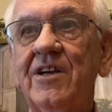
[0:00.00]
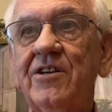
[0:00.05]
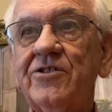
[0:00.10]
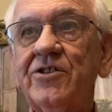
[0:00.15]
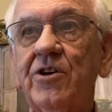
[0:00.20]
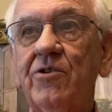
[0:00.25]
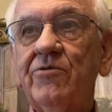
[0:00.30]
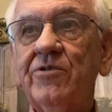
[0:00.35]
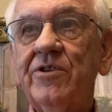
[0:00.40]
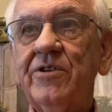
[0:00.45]

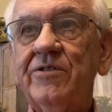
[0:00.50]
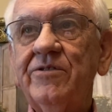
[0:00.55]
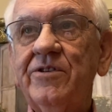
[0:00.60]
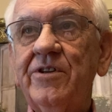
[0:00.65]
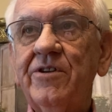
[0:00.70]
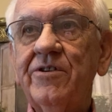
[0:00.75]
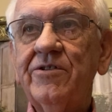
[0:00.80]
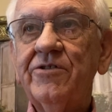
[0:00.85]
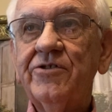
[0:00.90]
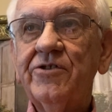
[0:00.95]
So
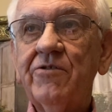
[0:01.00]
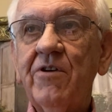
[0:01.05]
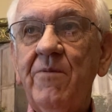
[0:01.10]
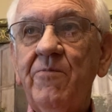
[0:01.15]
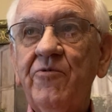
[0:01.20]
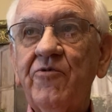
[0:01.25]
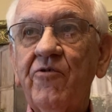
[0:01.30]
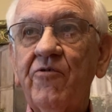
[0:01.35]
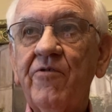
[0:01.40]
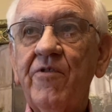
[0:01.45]
the, the
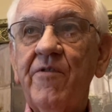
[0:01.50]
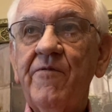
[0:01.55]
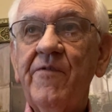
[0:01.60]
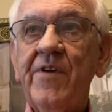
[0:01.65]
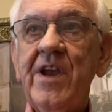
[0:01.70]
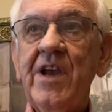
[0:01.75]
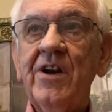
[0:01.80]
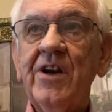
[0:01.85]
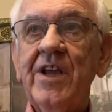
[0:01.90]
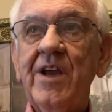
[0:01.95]
scriptures
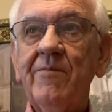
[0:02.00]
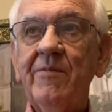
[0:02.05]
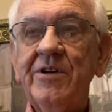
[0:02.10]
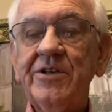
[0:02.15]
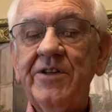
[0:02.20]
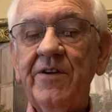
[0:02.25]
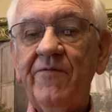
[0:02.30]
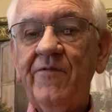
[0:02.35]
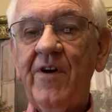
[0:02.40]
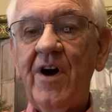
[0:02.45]
reveal him
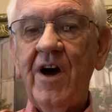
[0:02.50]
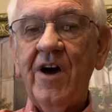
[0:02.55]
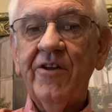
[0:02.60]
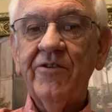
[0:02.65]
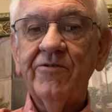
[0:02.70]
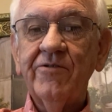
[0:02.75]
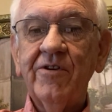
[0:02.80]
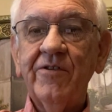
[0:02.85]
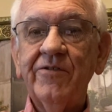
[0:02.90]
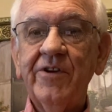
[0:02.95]
as the
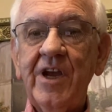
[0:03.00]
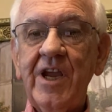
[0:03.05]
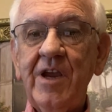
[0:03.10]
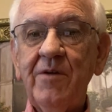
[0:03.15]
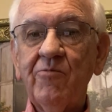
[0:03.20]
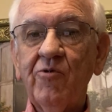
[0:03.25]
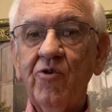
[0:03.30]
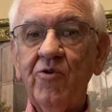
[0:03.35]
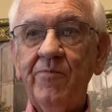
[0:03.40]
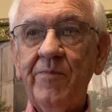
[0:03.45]
father of the
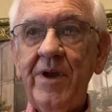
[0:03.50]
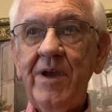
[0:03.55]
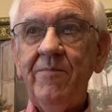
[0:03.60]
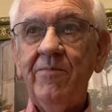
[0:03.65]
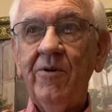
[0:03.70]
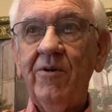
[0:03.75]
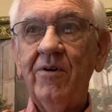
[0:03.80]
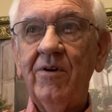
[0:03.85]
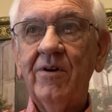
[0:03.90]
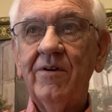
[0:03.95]
Hebrew
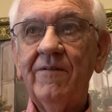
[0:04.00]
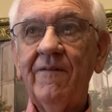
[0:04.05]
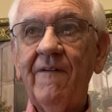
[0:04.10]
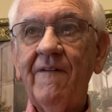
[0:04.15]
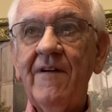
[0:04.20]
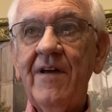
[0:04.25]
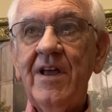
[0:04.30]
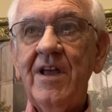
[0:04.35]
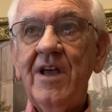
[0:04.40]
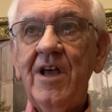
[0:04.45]
people.
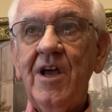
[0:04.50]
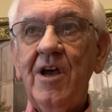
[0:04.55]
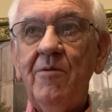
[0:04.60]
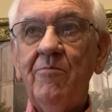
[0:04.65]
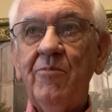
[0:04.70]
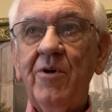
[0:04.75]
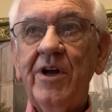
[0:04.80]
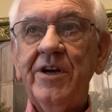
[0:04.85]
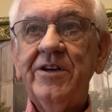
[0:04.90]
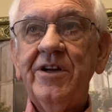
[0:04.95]

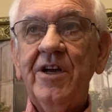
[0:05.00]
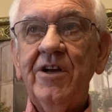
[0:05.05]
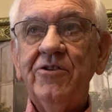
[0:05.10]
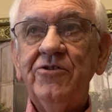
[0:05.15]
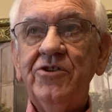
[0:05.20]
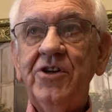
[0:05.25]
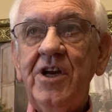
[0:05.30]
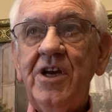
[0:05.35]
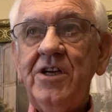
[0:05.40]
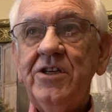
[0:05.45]
But
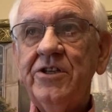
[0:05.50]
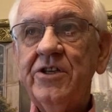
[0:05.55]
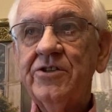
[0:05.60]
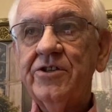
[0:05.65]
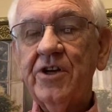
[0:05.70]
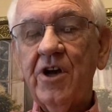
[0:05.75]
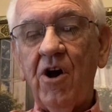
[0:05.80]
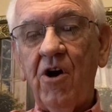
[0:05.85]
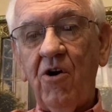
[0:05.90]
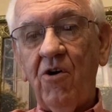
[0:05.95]
Jesus
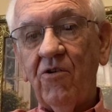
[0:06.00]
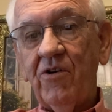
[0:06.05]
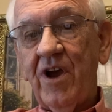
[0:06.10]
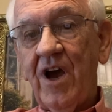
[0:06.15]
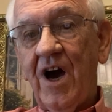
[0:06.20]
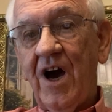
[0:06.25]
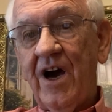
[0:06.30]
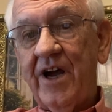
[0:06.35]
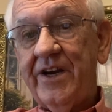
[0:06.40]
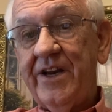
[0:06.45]
called
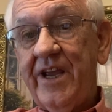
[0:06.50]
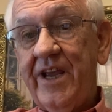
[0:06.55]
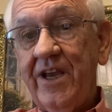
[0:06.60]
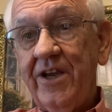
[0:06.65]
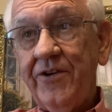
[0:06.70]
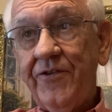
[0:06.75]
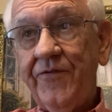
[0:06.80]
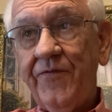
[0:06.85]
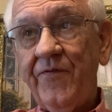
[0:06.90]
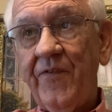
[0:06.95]
God
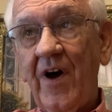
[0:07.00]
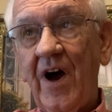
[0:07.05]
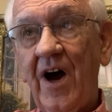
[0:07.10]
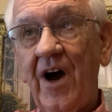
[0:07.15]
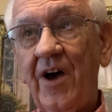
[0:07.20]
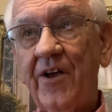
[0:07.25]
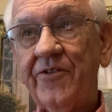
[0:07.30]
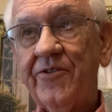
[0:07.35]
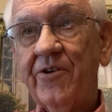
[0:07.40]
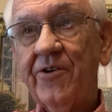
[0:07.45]
his
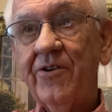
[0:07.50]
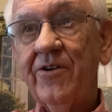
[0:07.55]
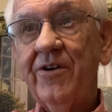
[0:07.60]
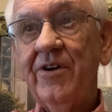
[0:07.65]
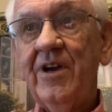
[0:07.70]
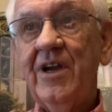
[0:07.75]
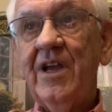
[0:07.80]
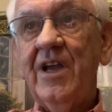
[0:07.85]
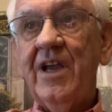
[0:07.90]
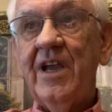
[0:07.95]
Father
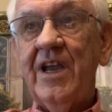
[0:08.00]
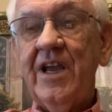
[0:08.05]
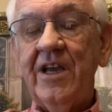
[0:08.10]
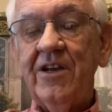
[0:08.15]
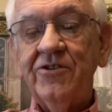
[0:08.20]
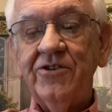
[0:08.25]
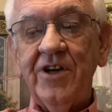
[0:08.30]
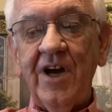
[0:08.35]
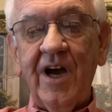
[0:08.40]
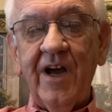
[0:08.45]

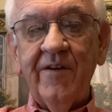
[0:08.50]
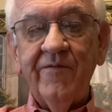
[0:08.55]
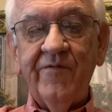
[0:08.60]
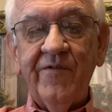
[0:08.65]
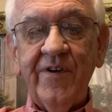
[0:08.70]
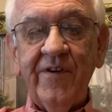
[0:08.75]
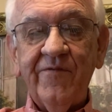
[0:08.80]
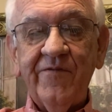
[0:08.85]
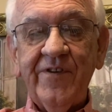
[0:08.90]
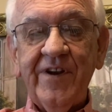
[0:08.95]
in John
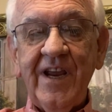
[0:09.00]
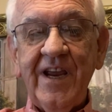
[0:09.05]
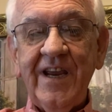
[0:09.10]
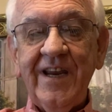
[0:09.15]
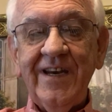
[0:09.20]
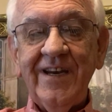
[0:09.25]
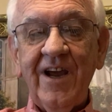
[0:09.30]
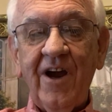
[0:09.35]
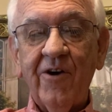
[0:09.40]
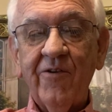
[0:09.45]

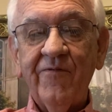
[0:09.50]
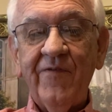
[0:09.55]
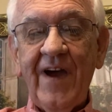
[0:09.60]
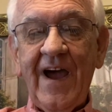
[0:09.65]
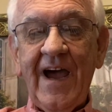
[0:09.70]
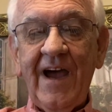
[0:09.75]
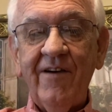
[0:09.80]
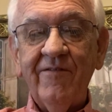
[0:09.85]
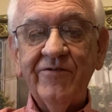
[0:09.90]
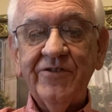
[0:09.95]
15 or
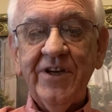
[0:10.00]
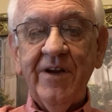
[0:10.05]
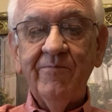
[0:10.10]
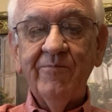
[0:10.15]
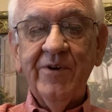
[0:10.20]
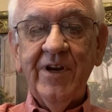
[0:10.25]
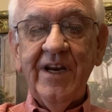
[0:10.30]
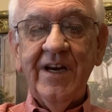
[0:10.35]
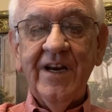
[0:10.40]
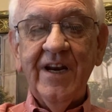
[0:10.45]
5,
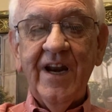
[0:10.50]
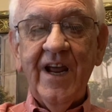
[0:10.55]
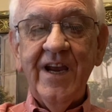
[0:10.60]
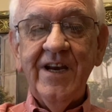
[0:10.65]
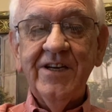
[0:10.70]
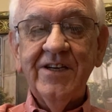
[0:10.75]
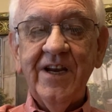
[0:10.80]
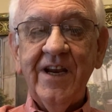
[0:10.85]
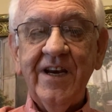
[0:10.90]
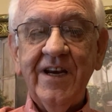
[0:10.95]
17 and
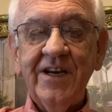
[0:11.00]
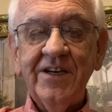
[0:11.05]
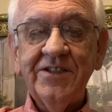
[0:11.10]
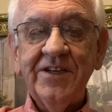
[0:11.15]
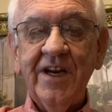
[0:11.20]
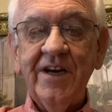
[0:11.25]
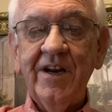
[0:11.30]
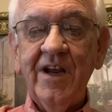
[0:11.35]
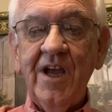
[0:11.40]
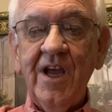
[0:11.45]
18. He
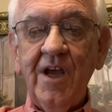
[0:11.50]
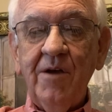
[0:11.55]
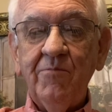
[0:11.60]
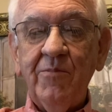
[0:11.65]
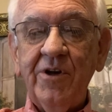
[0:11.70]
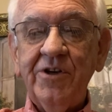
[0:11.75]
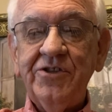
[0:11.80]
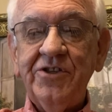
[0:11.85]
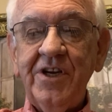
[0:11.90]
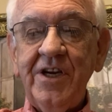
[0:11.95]
said,
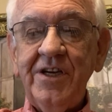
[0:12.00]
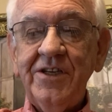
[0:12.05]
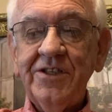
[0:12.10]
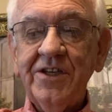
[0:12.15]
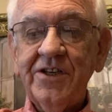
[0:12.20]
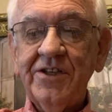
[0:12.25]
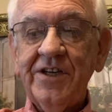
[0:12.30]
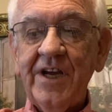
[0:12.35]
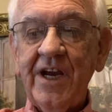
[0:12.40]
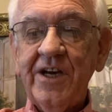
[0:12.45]
But
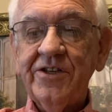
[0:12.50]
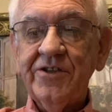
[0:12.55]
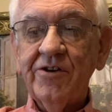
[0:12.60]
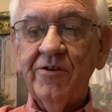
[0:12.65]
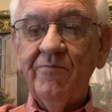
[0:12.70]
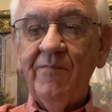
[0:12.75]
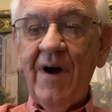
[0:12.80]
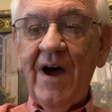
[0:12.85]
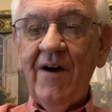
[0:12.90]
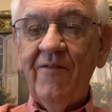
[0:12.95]
Jesus
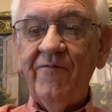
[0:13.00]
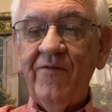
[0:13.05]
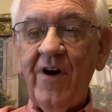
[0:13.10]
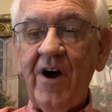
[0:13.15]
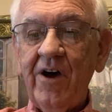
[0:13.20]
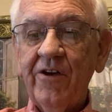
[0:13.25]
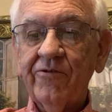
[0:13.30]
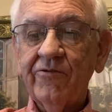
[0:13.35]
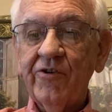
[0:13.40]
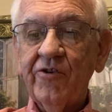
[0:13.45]
answered, My
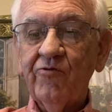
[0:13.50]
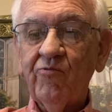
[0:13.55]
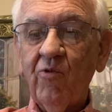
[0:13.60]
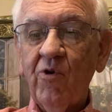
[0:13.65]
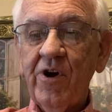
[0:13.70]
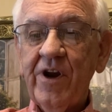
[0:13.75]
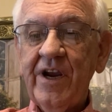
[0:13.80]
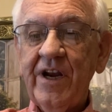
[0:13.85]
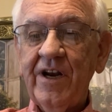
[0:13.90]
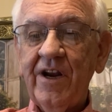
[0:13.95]
Father is
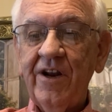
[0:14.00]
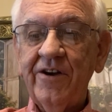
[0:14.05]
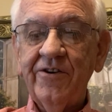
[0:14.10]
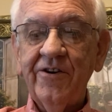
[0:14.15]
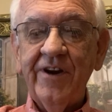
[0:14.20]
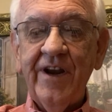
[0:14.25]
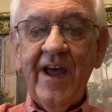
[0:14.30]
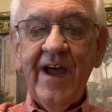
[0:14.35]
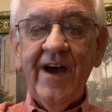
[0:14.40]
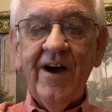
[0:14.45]
working
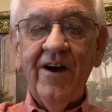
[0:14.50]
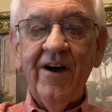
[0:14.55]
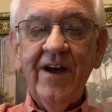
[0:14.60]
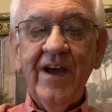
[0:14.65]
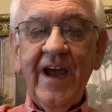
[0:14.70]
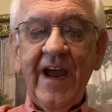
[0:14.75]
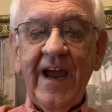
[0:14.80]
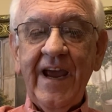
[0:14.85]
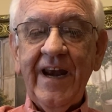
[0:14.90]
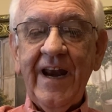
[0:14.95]
until now,
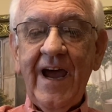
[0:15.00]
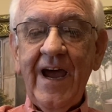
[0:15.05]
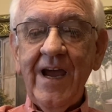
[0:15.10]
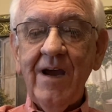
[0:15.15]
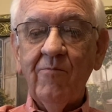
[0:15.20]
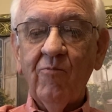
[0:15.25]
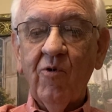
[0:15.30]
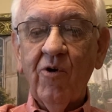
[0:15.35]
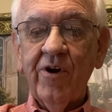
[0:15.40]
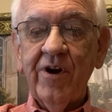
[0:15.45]
and I
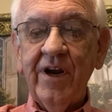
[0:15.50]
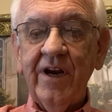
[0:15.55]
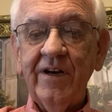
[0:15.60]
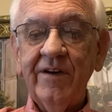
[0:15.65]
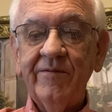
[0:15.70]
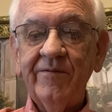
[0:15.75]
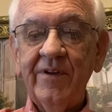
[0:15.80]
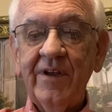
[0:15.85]
am working.